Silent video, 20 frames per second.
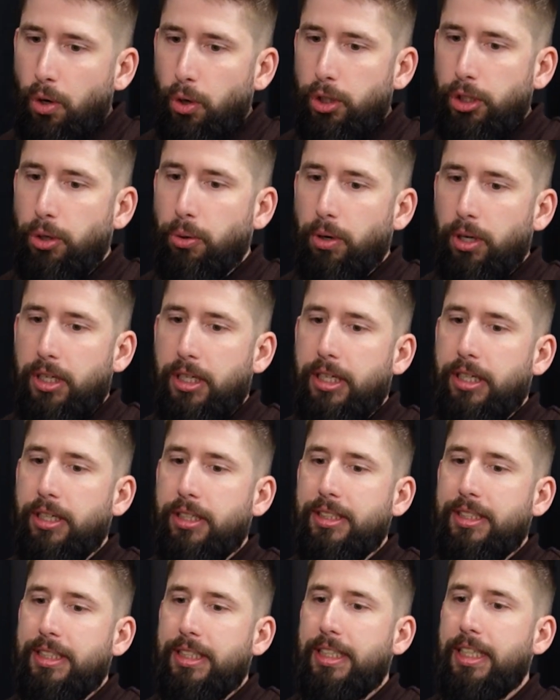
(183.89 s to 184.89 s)
You are
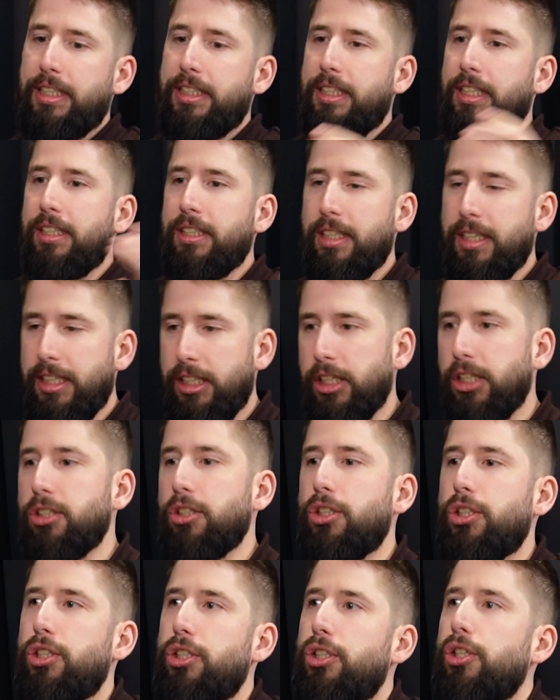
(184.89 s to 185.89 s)
consistently
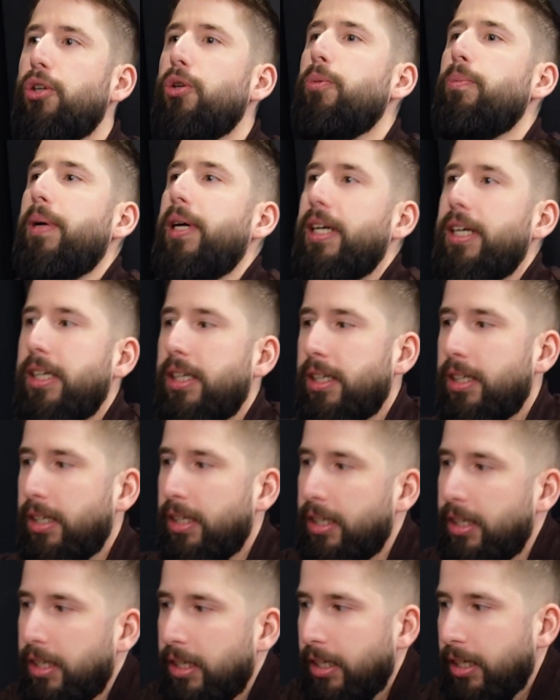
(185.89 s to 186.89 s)
consuming
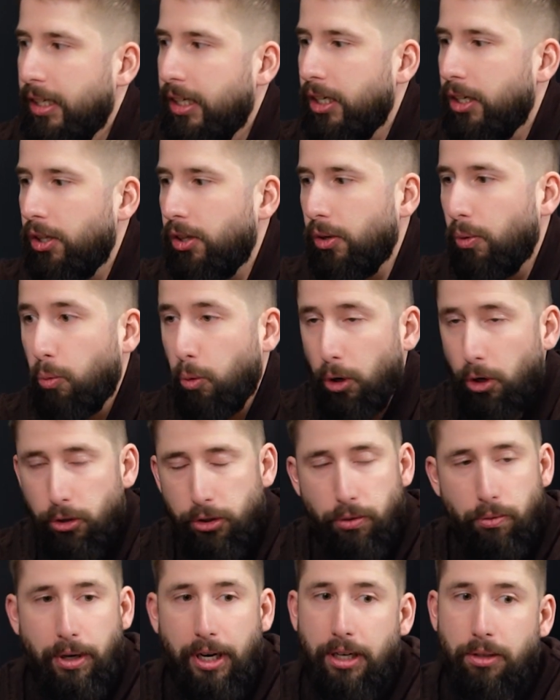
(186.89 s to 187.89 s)
the world
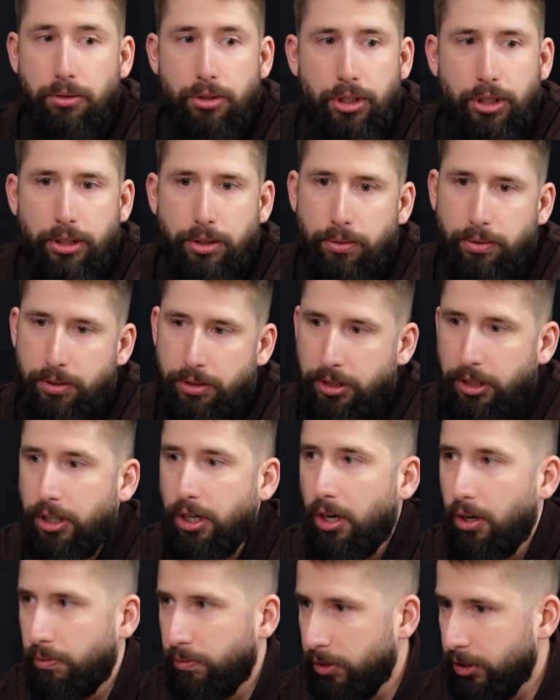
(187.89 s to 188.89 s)
around you, the
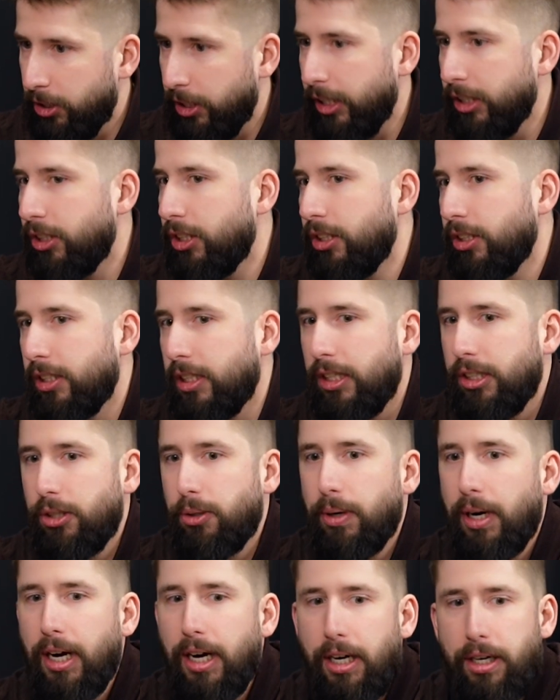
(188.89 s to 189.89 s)
conversations that
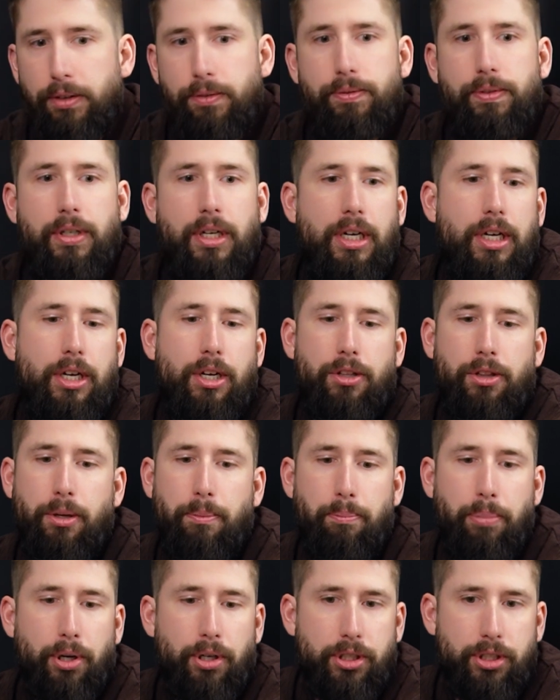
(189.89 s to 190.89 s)
you have, the
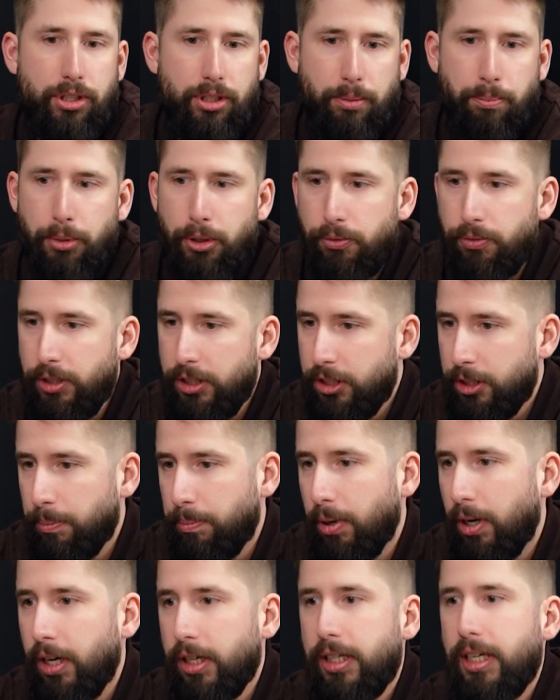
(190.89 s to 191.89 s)
books, the movies, the
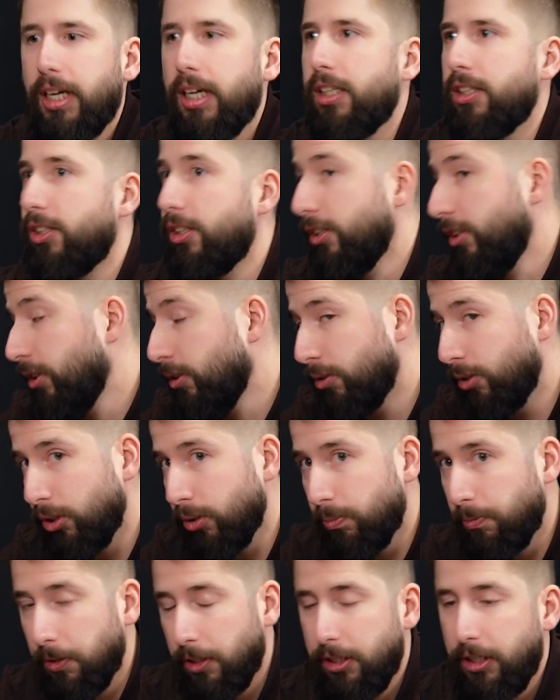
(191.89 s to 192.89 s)
podcasts, the
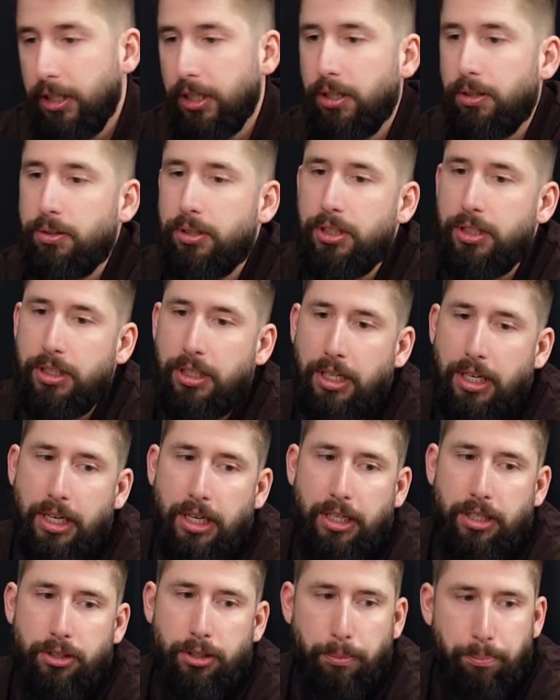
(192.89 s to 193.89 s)
YouTube videos,
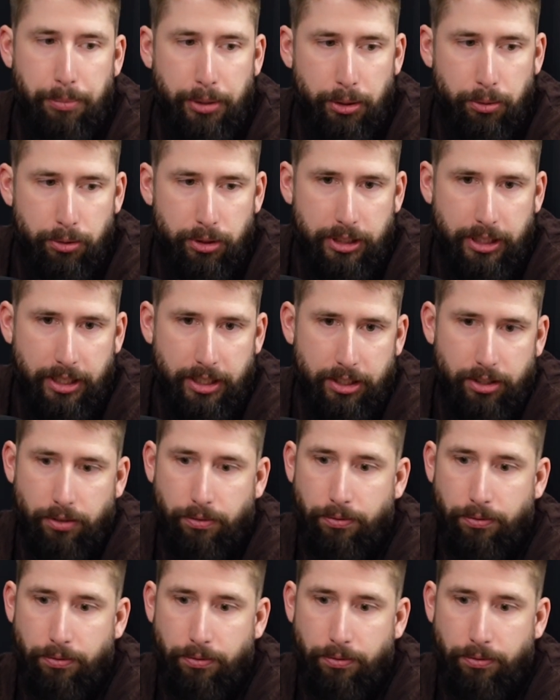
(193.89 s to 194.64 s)
the music, the